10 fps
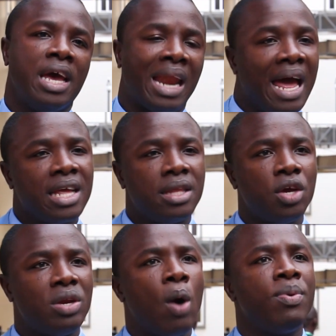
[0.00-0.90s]
and I can
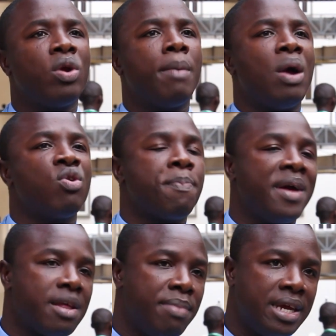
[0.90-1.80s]
tell you that will be one of my
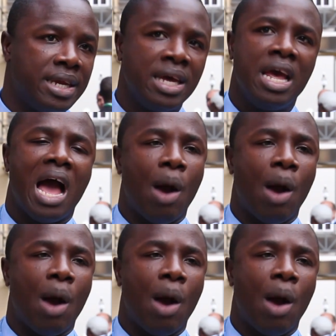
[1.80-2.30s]
responsibilities.